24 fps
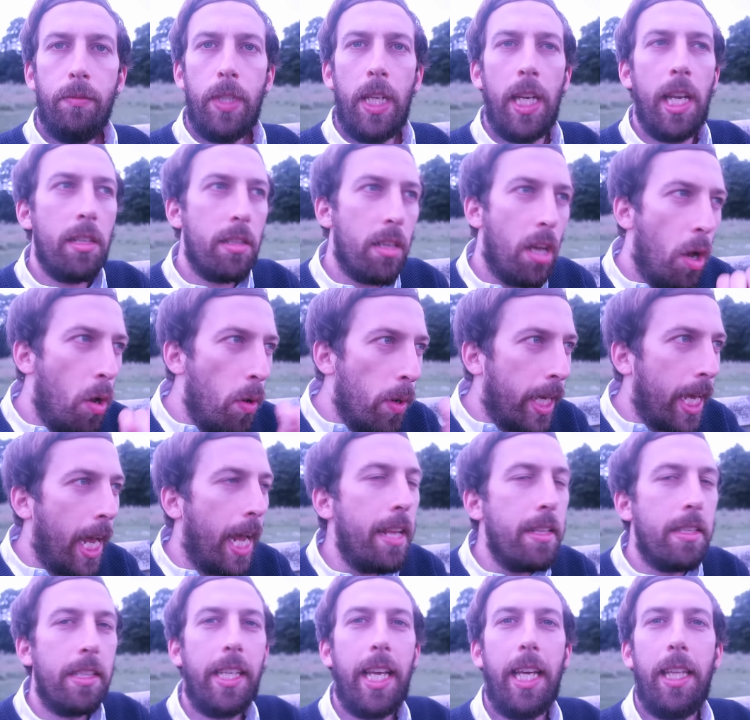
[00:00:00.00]
And it's
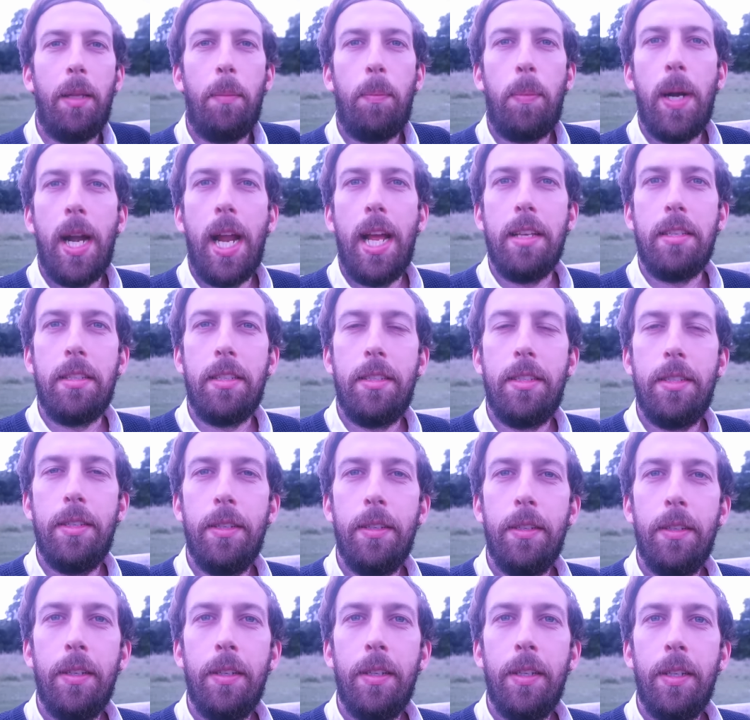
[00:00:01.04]
okay to get depressed
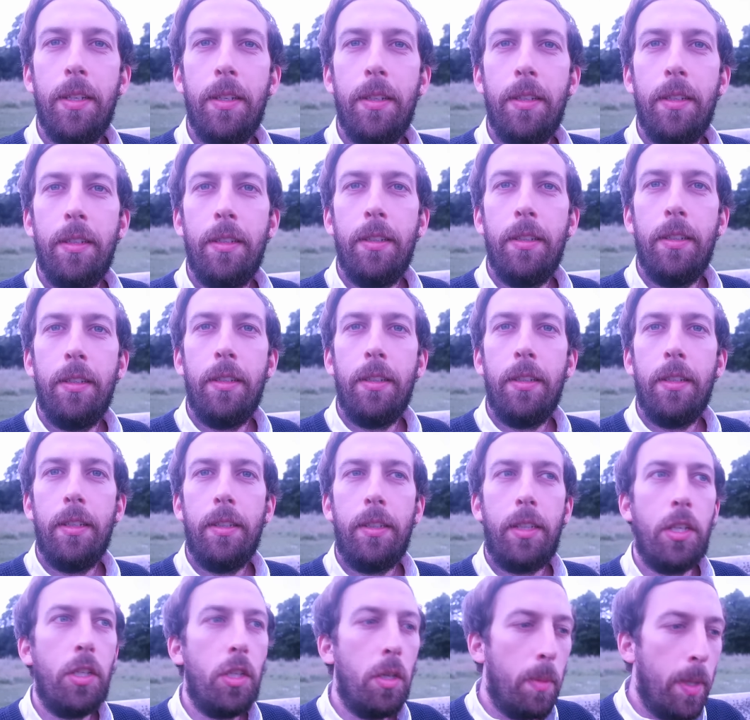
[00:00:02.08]

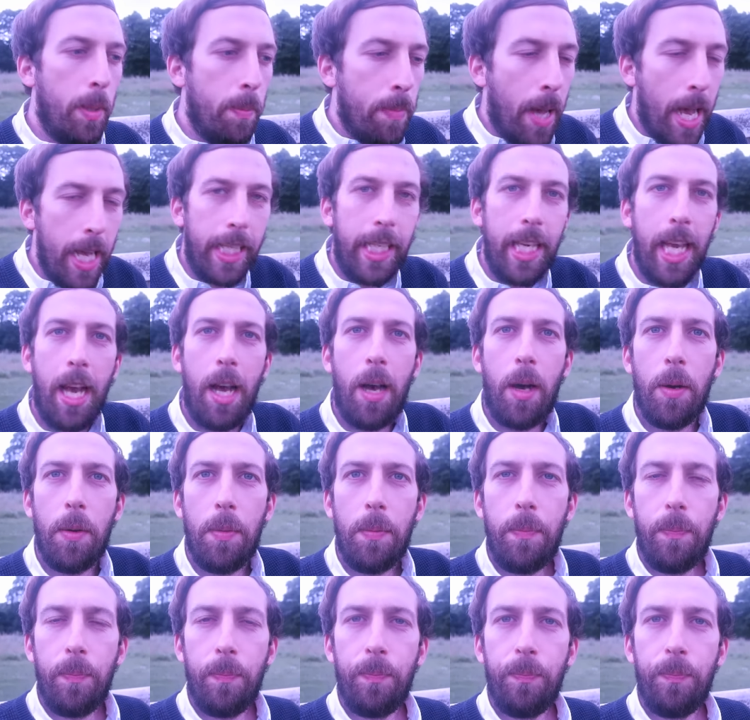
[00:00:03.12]
because you'll be back out